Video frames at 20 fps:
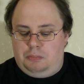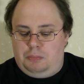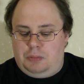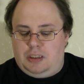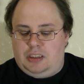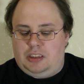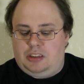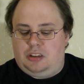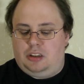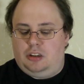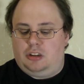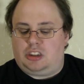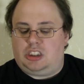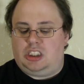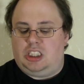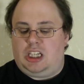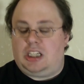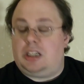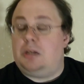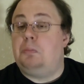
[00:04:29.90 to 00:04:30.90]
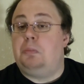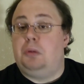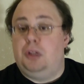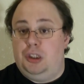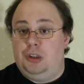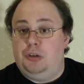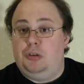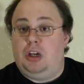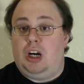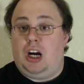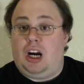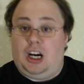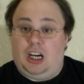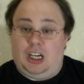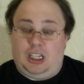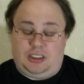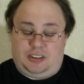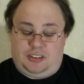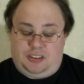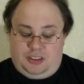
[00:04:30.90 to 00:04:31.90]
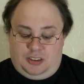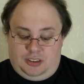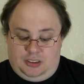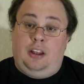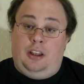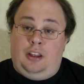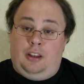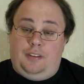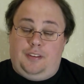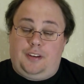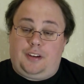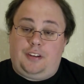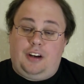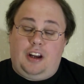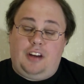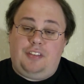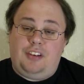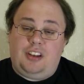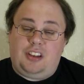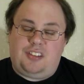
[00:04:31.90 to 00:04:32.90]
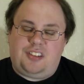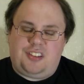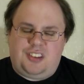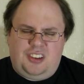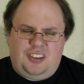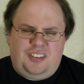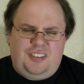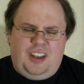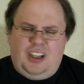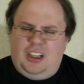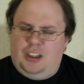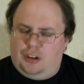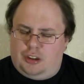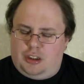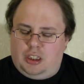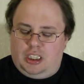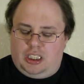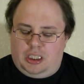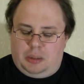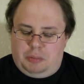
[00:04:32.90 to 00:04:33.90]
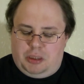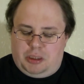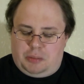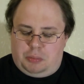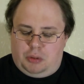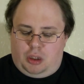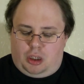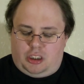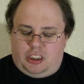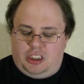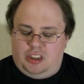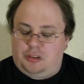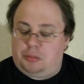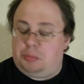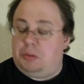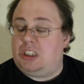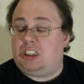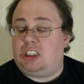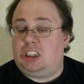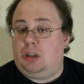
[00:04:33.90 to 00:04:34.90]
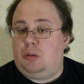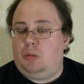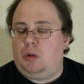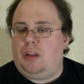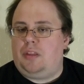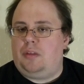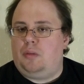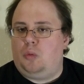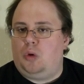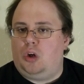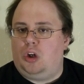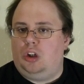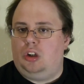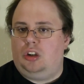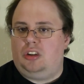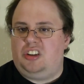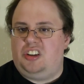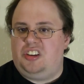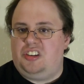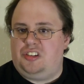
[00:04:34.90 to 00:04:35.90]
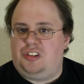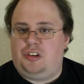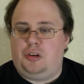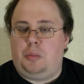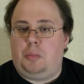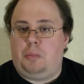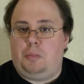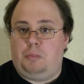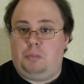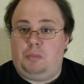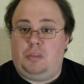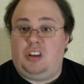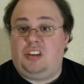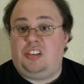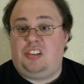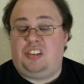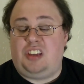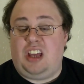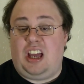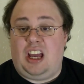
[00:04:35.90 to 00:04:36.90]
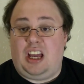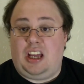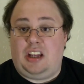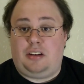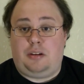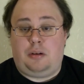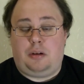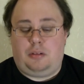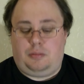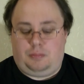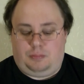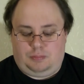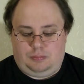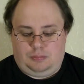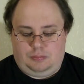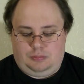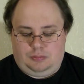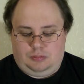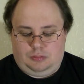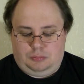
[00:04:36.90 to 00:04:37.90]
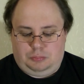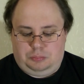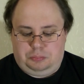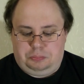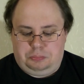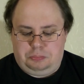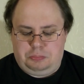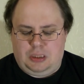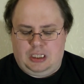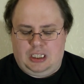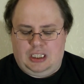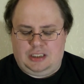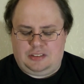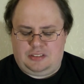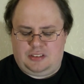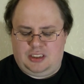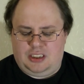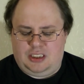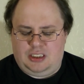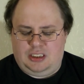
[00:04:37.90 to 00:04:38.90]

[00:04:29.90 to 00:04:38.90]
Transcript: but it looks like a blue heart. The graphics, they look a little bit blocky, especially when the world is sad, but